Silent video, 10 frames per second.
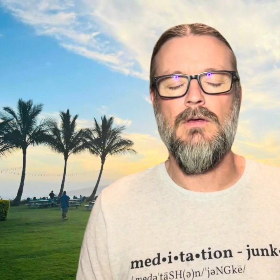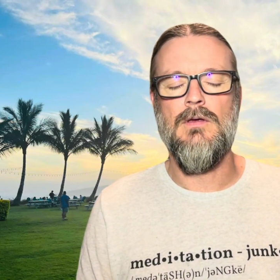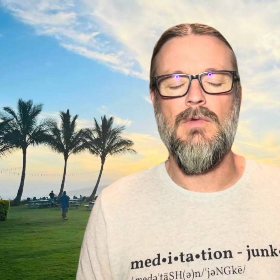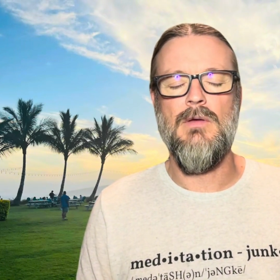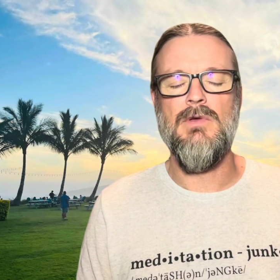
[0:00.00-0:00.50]

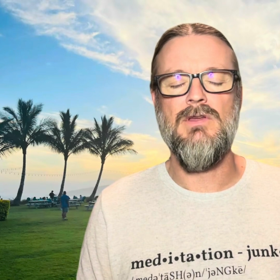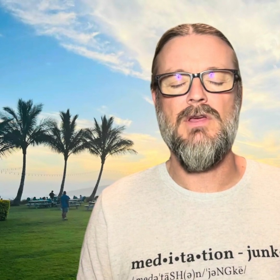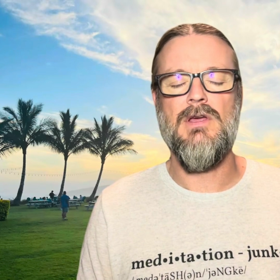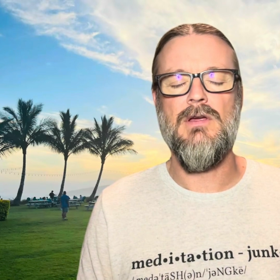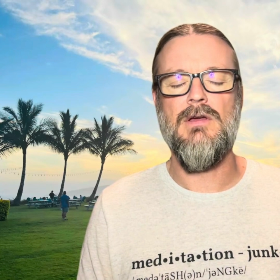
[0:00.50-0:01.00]
And maybe
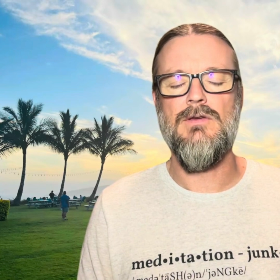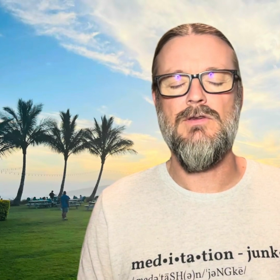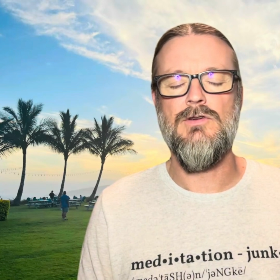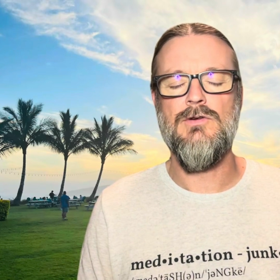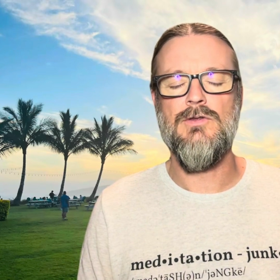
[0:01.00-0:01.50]
take
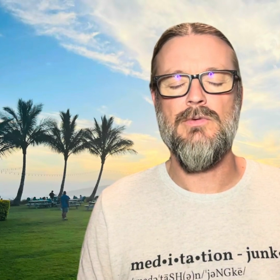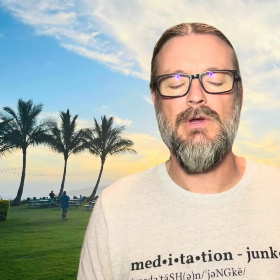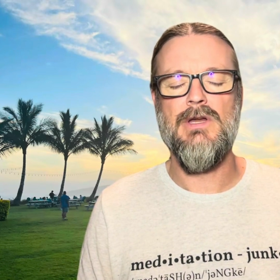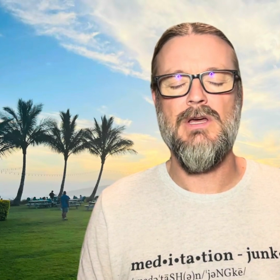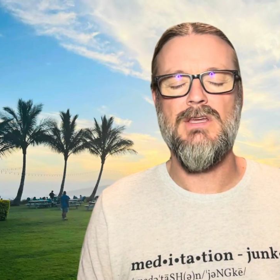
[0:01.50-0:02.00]
2 or
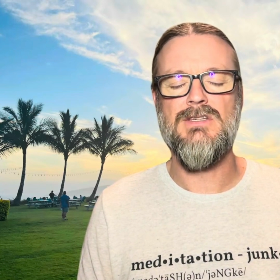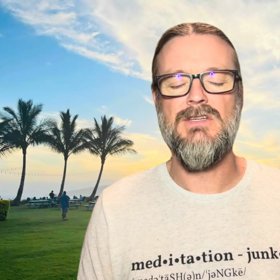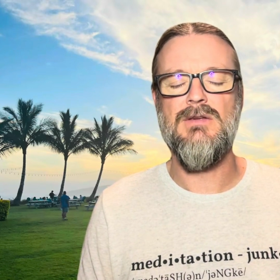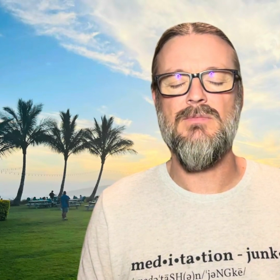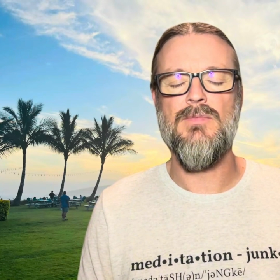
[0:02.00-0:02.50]
3 nice
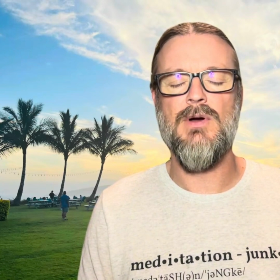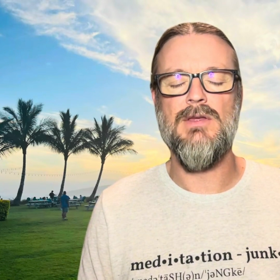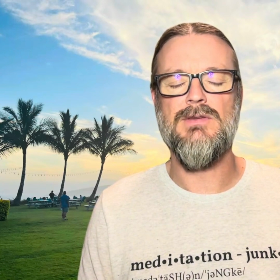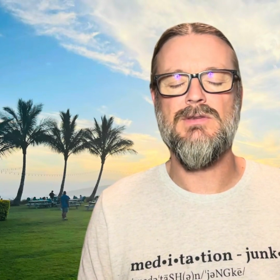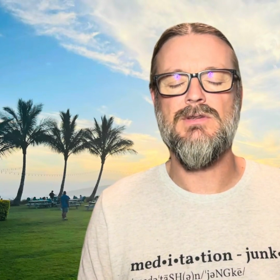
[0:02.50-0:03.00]
deep
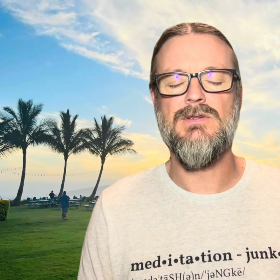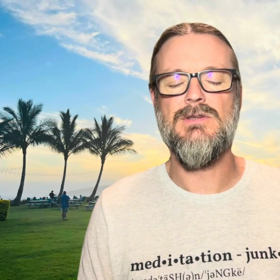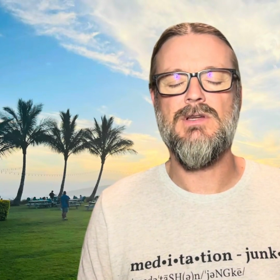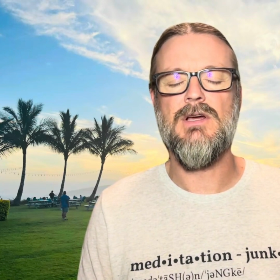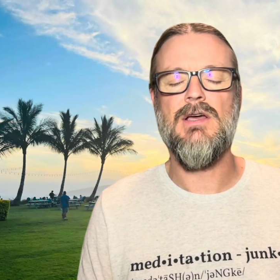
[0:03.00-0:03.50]
breaths
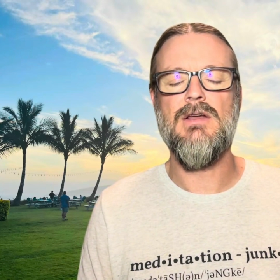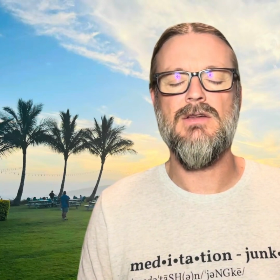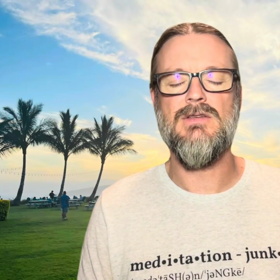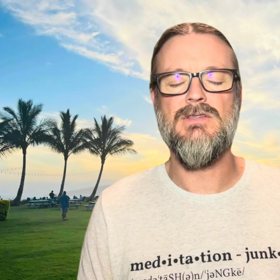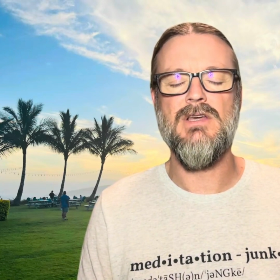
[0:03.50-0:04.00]
just to kind
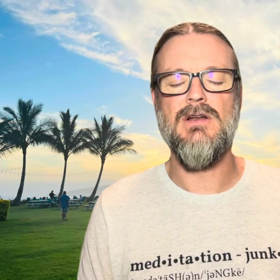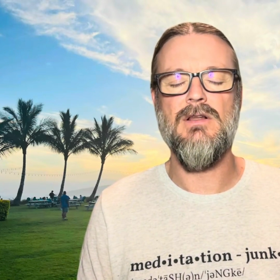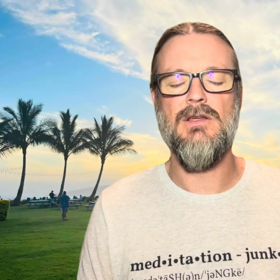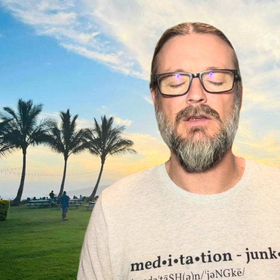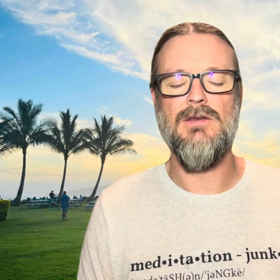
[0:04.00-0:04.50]
of
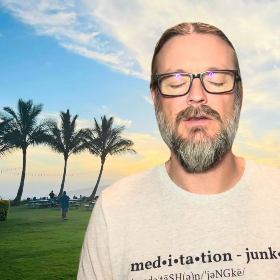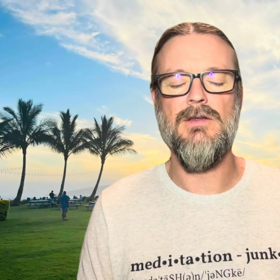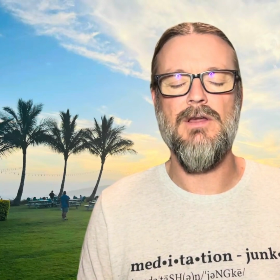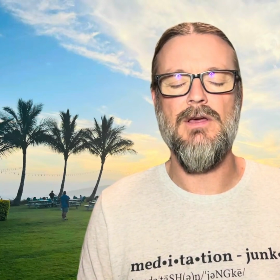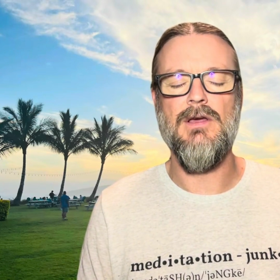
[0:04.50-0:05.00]
settle in
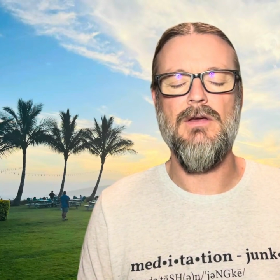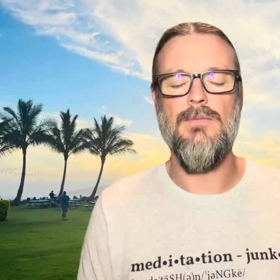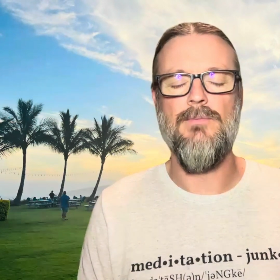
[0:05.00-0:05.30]
today.